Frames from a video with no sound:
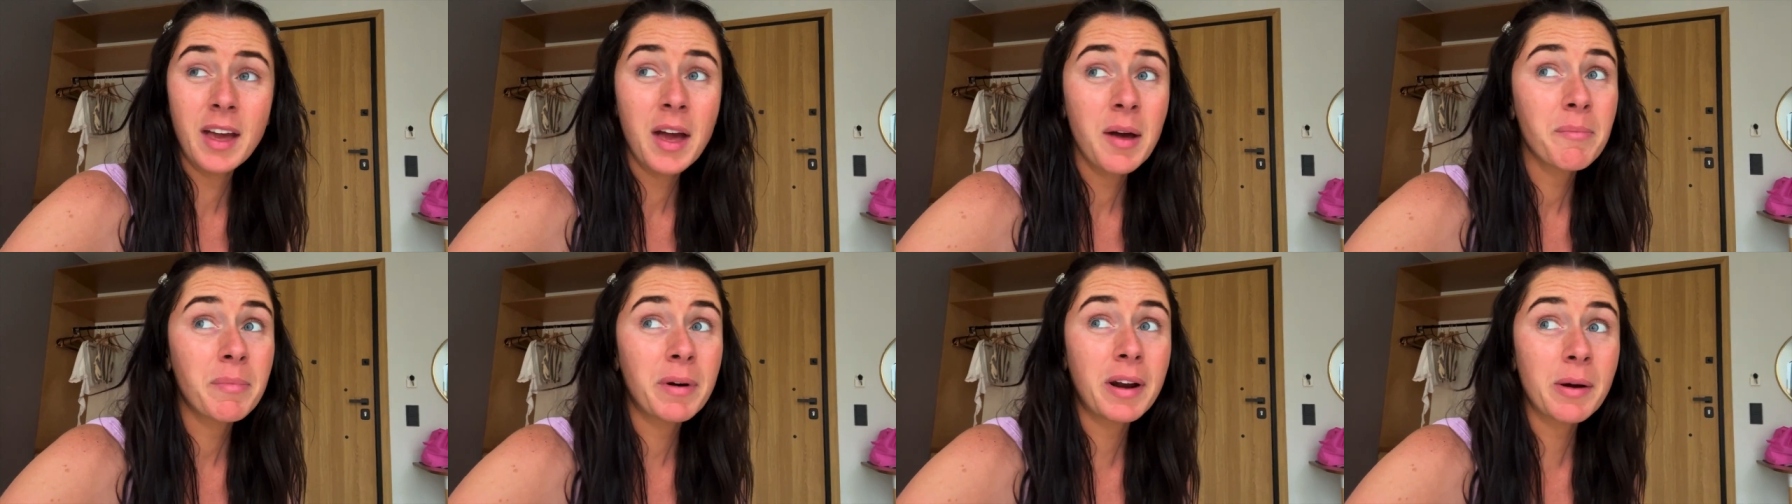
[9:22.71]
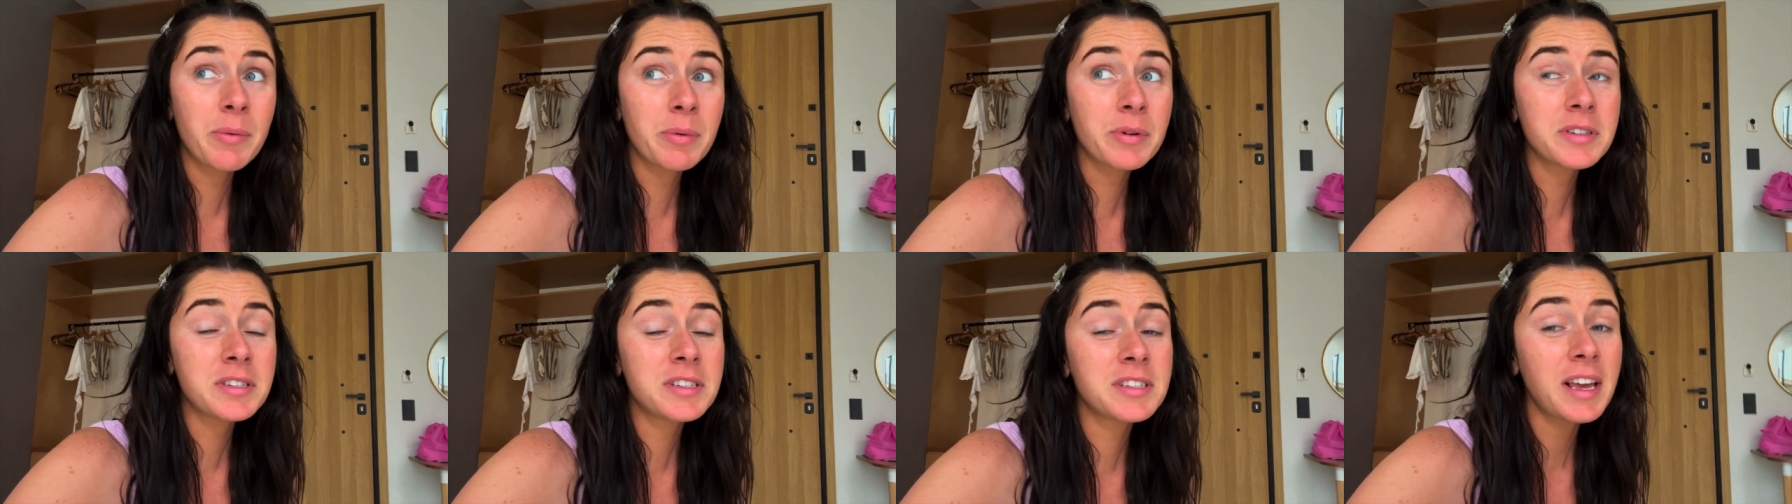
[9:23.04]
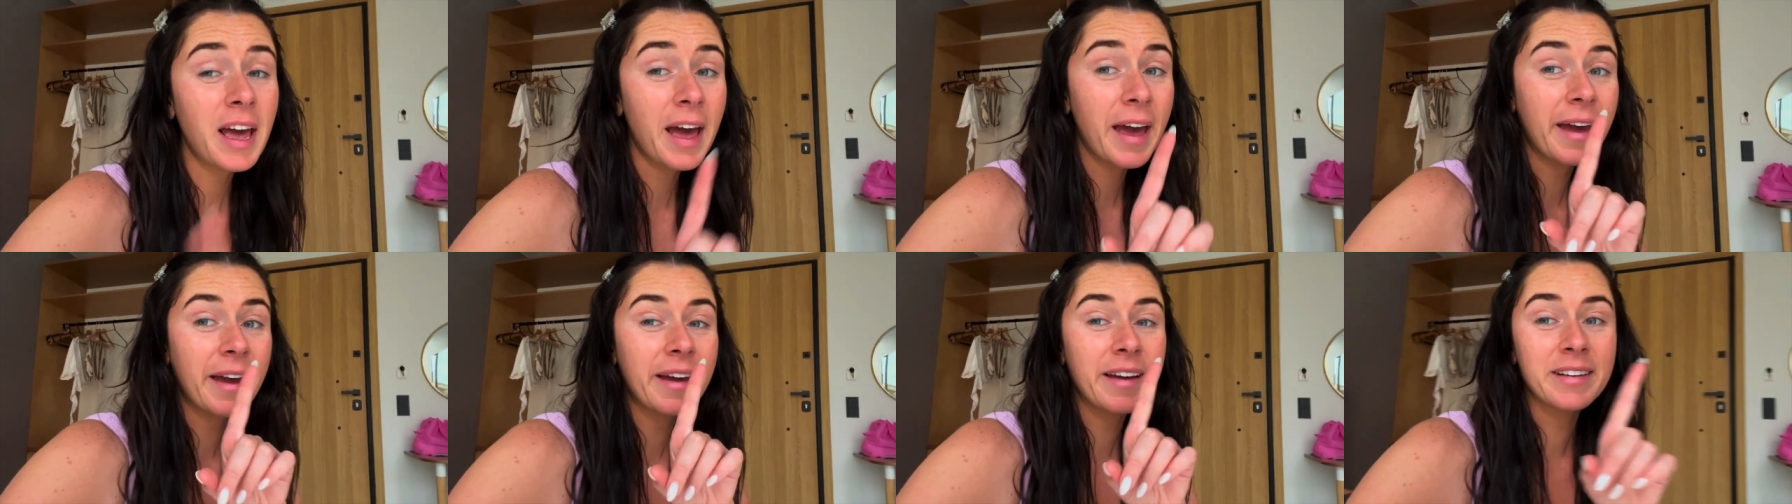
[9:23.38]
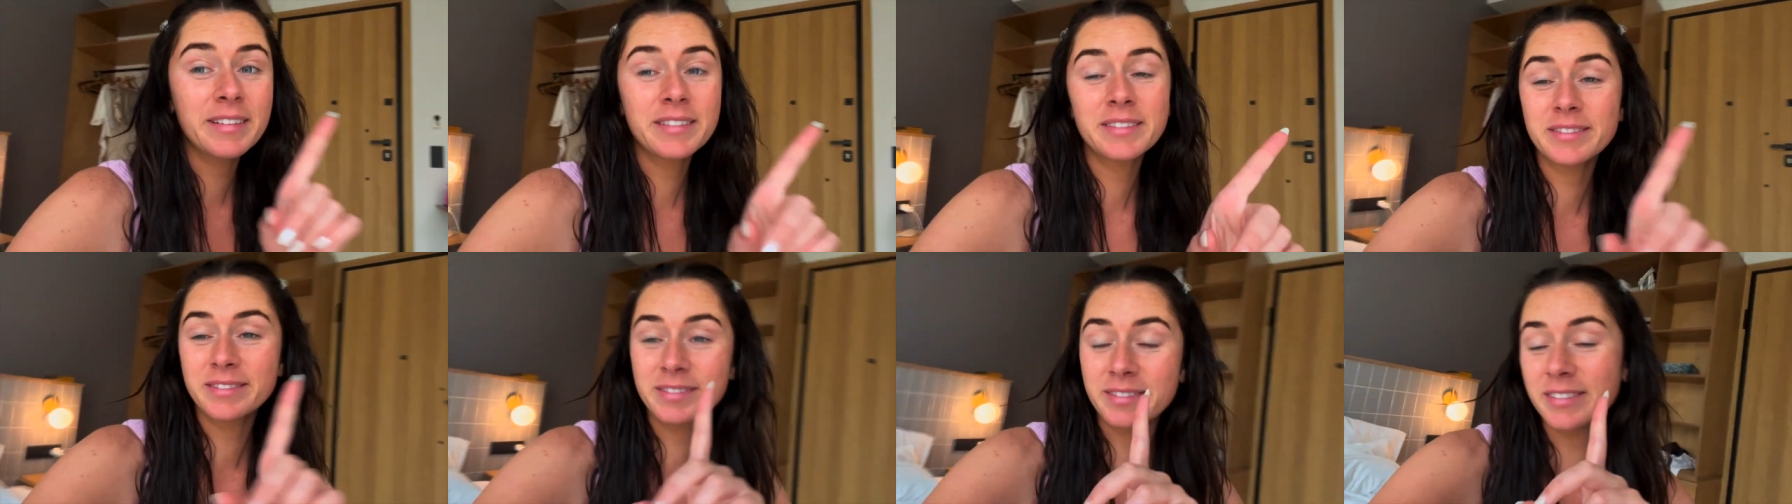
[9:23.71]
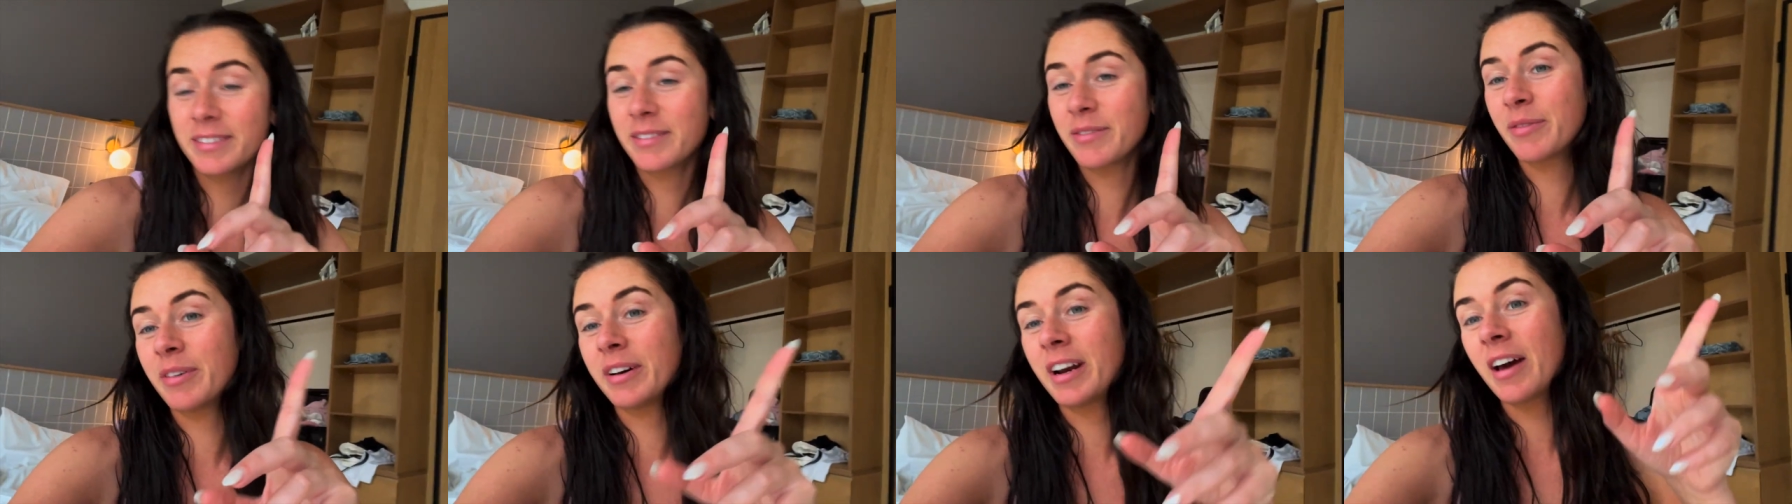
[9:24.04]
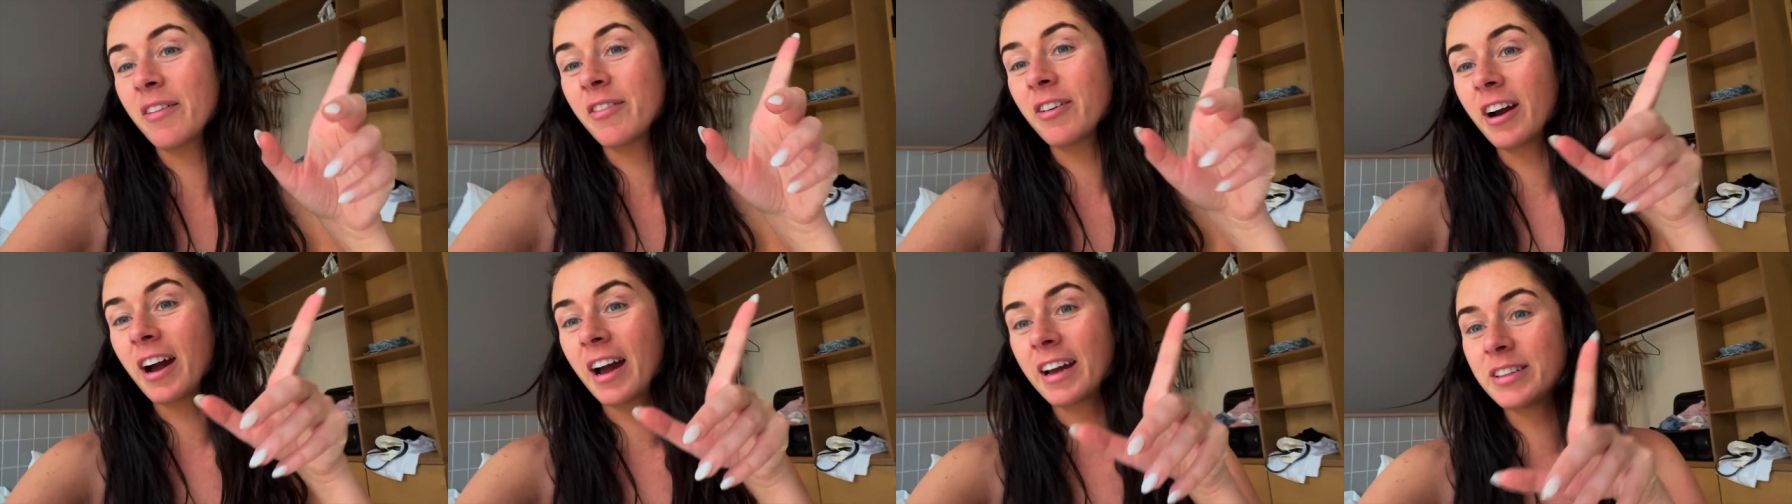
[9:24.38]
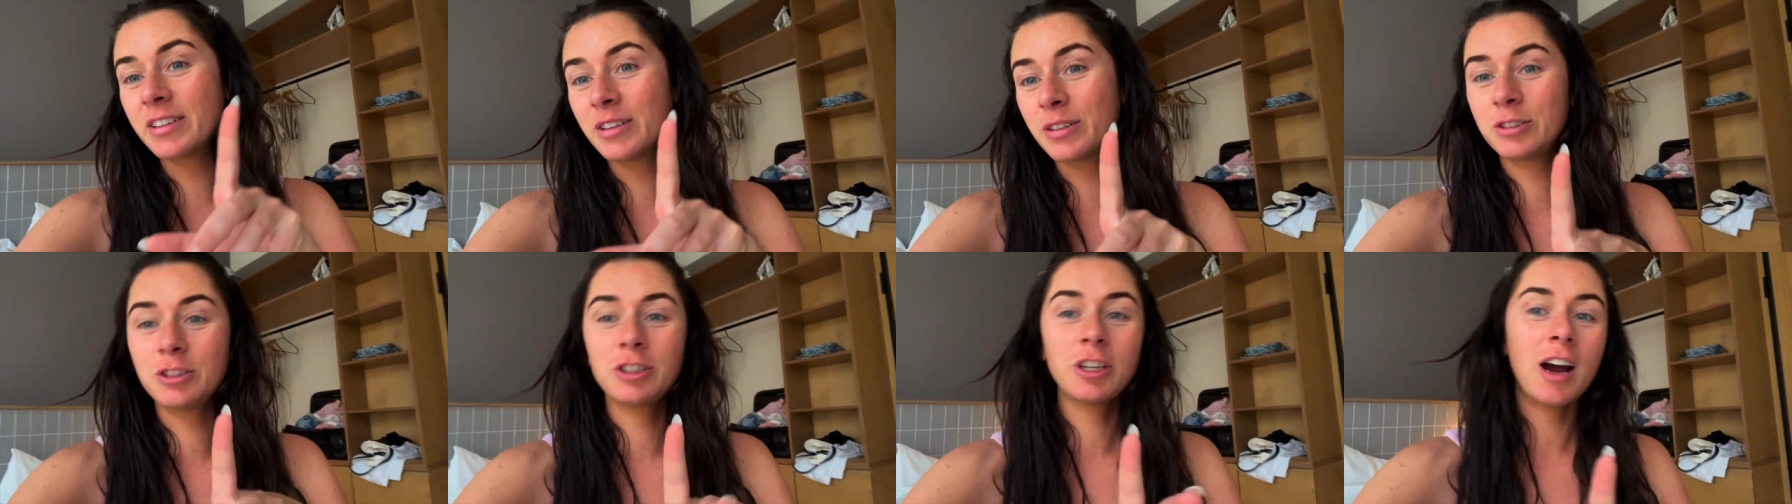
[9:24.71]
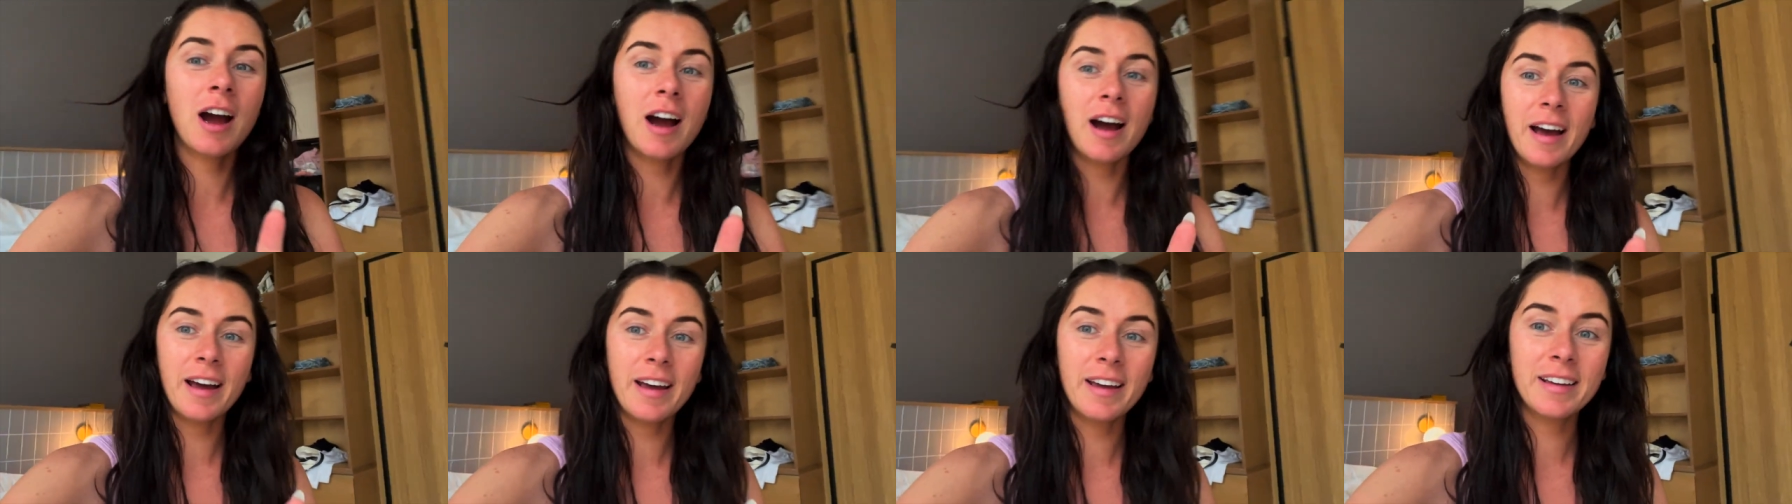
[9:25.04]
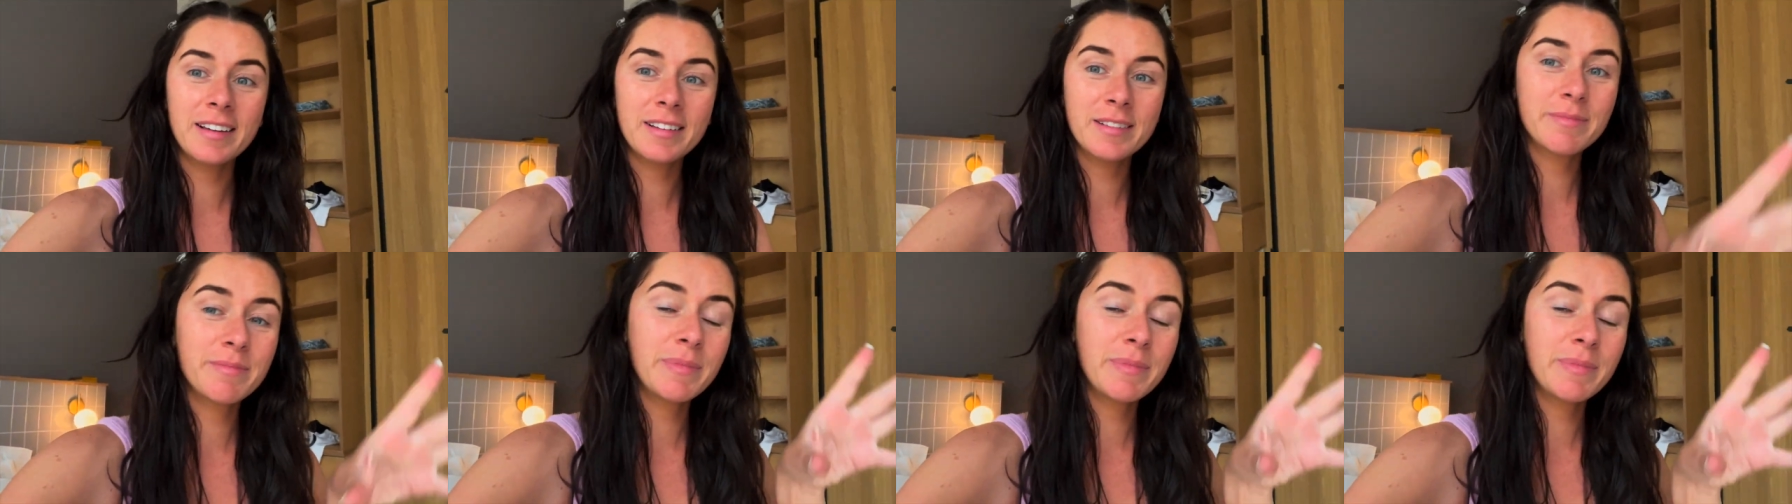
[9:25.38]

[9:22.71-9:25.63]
But I will say, whenever I do try,